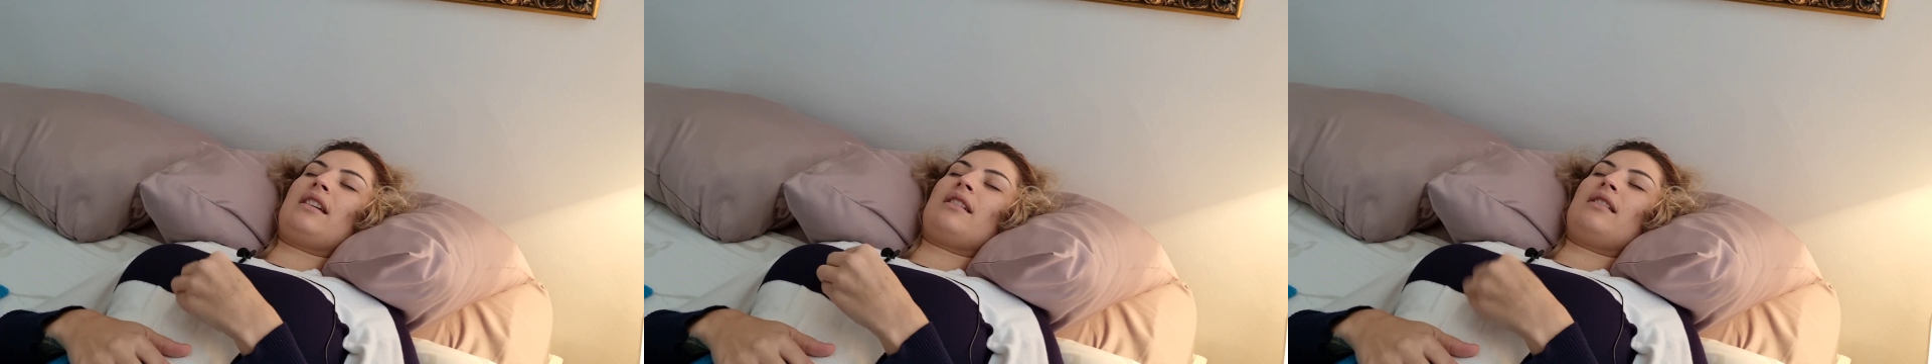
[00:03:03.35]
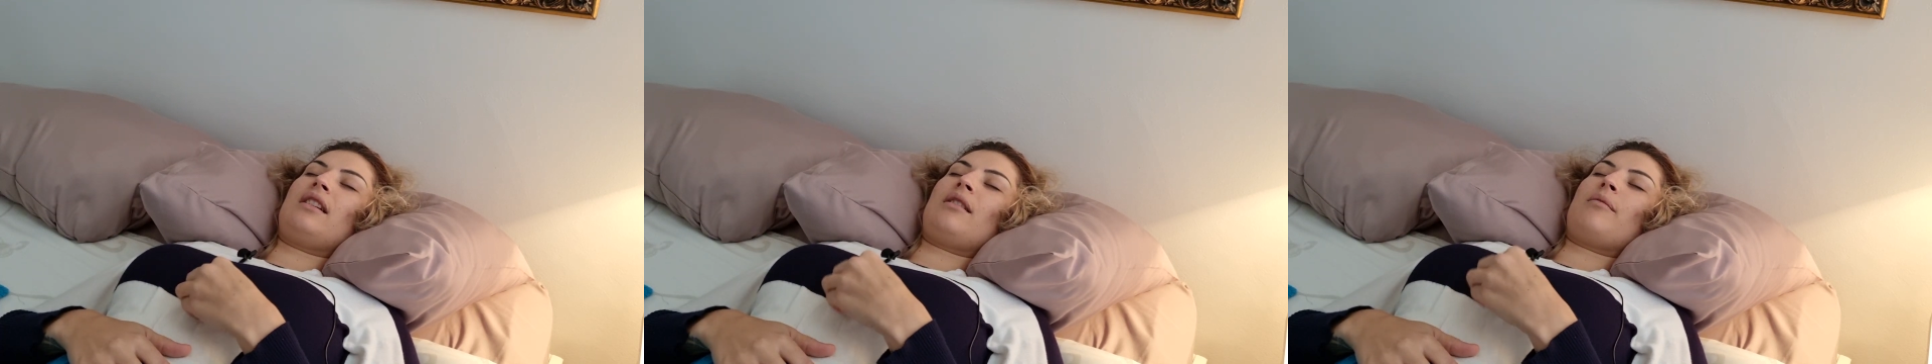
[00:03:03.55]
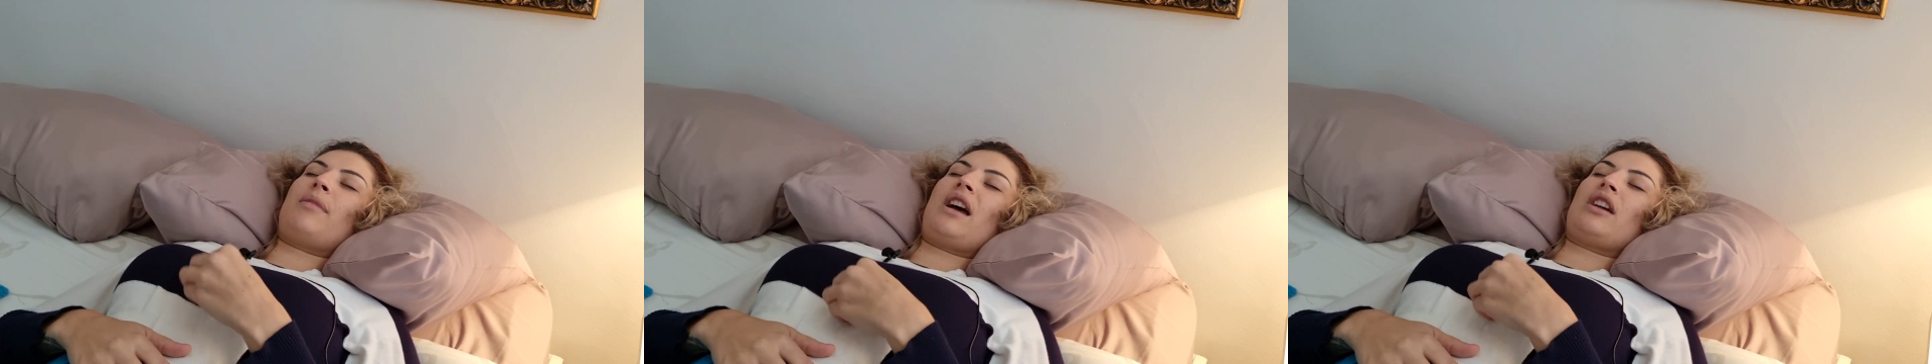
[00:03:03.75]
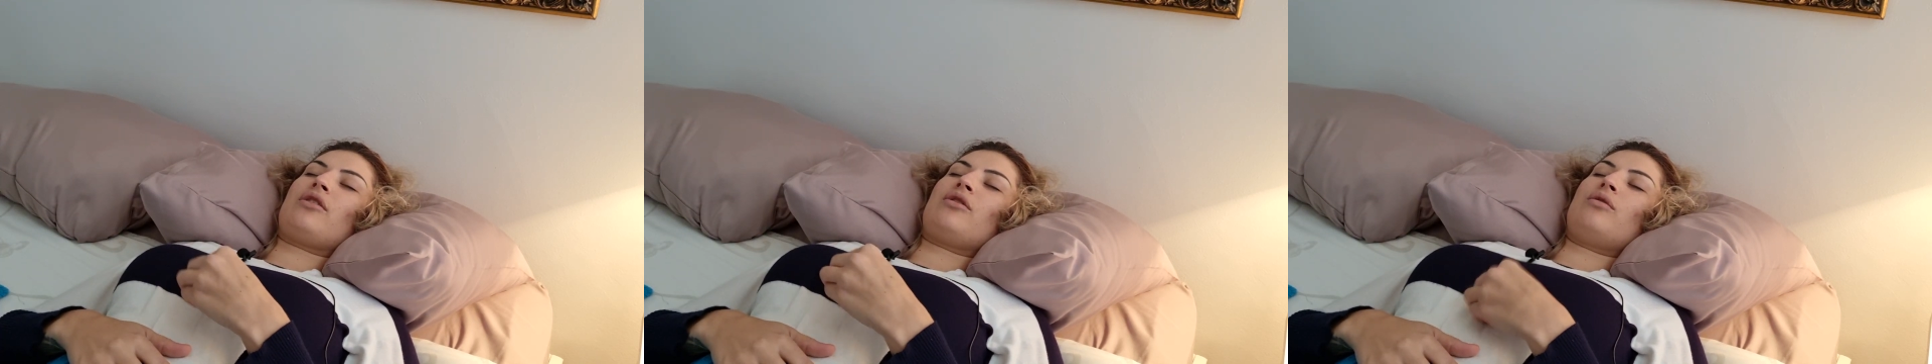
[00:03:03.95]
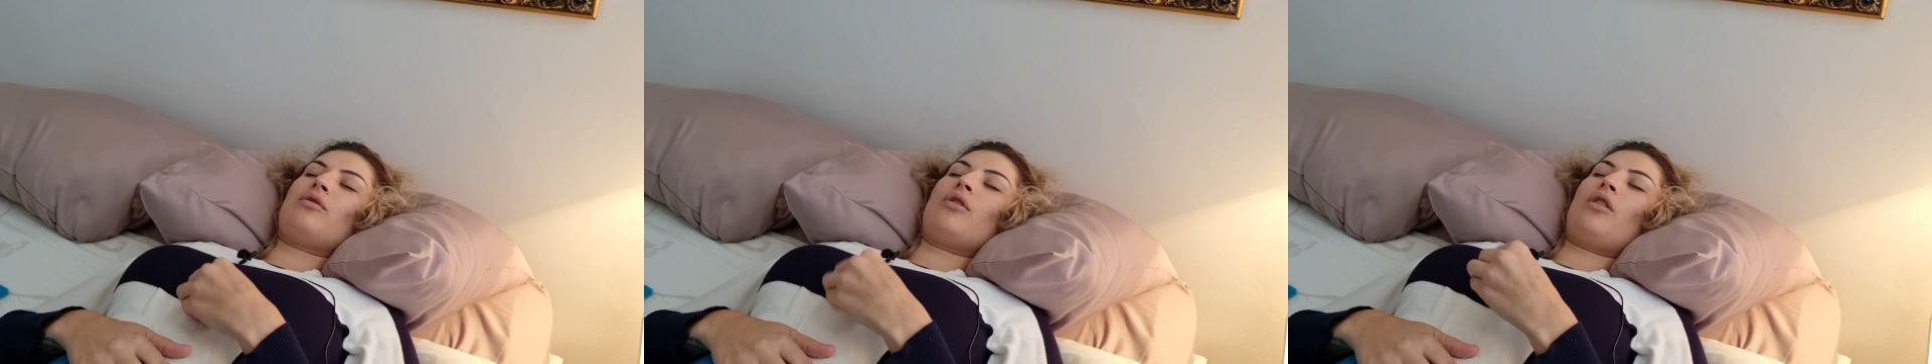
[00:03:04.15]
connect back
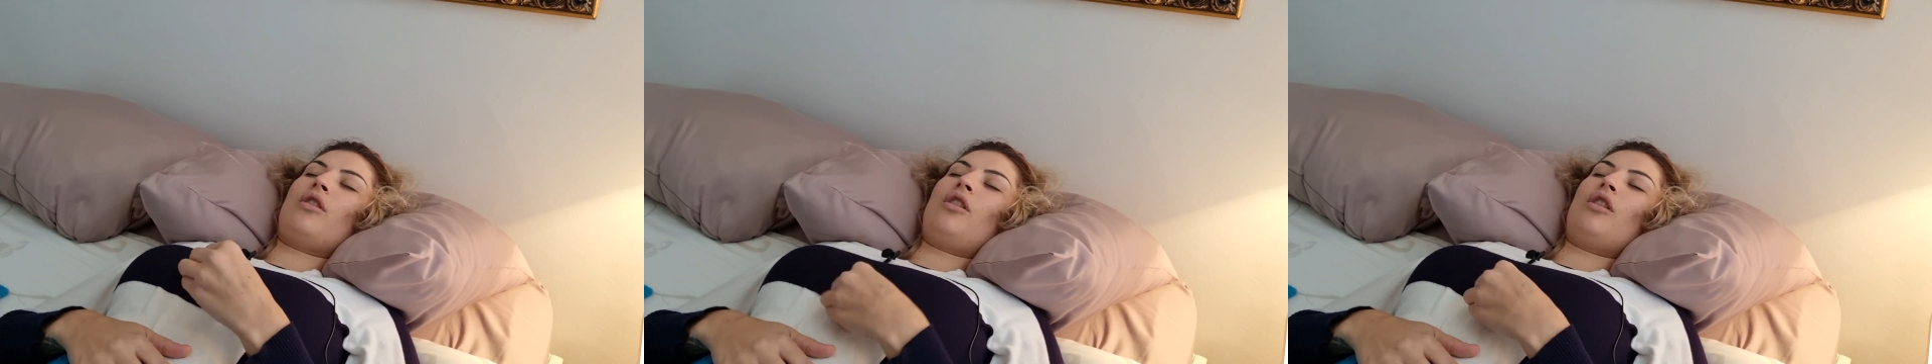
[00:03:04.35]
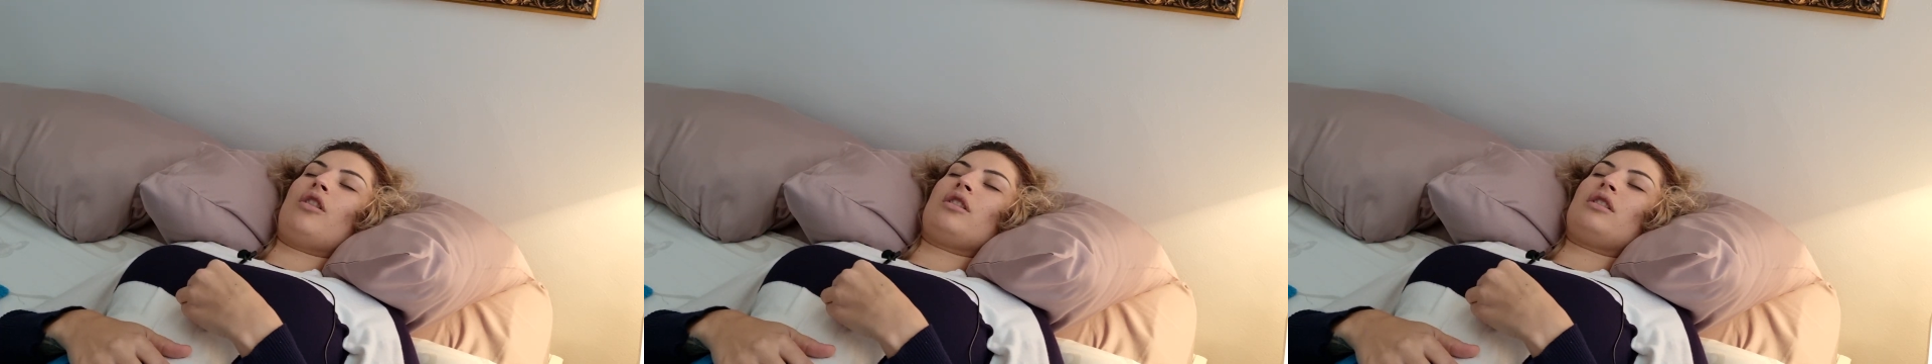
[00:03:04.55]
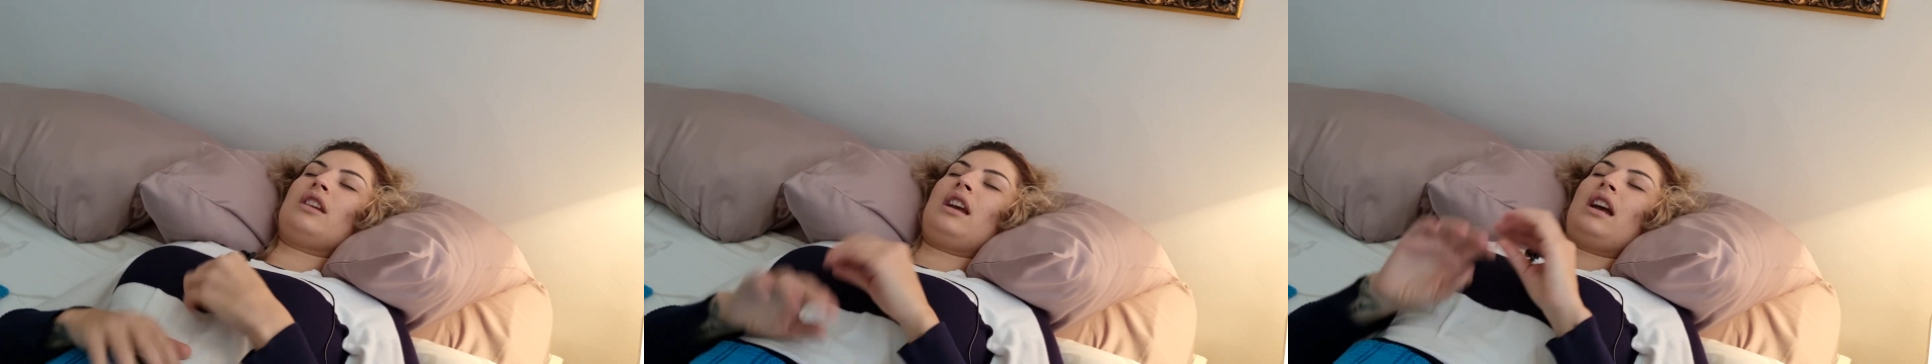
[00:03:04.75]
to the heart